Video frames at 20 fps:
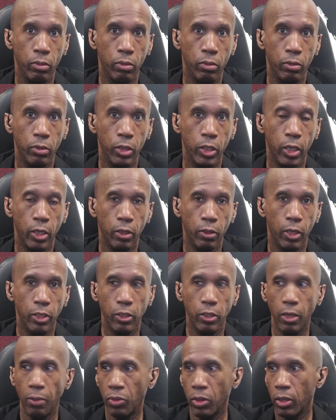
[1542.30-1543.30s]
Yeah, that's
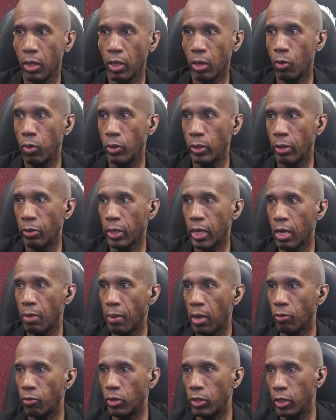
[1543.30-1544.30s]
something like quote that came out
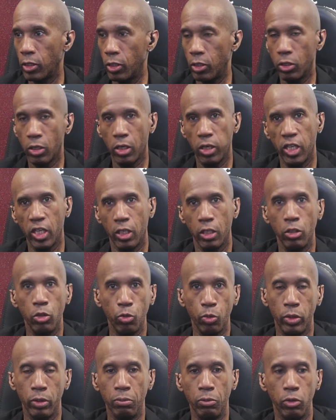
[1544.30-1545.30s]
of one of these Clint
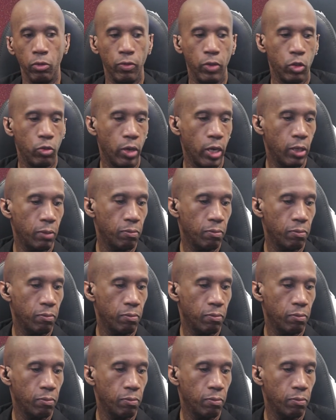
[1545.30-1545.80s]
Eastwood movies, right?